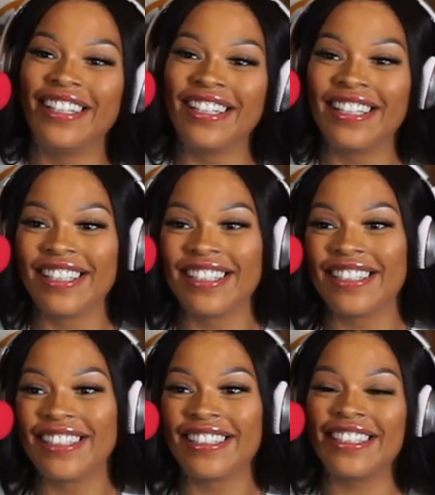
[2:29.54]

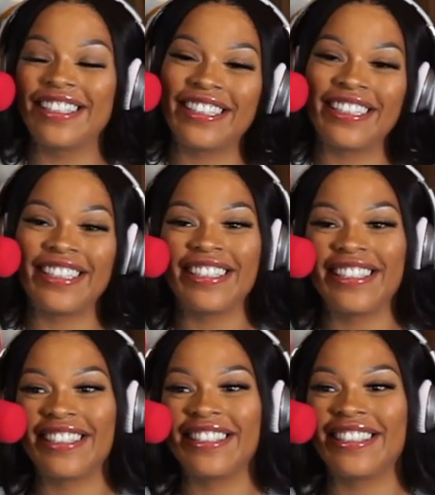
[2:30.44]

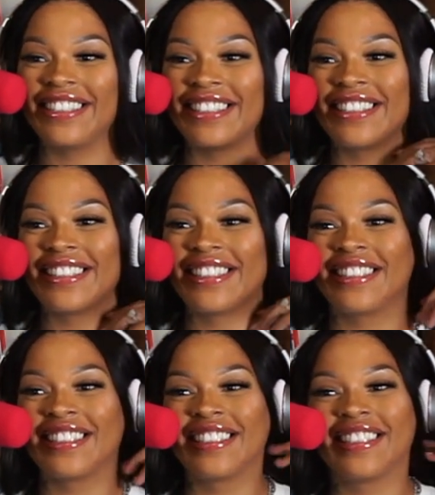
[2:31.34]

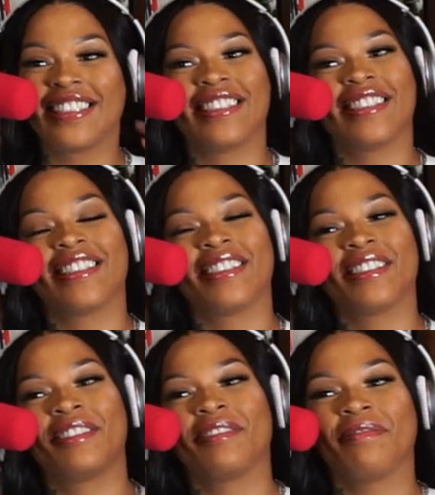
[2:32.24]

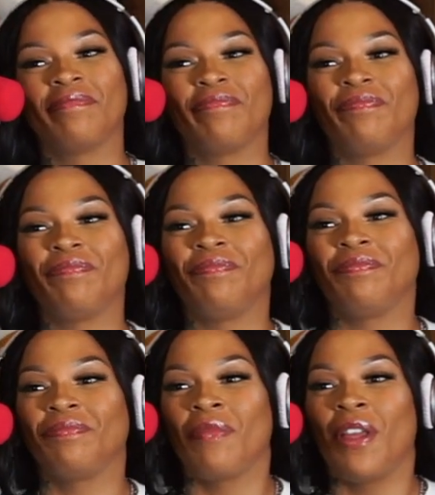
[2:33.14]

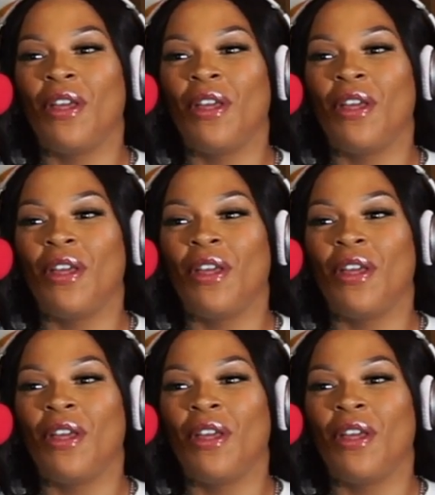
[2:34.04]
[no speech]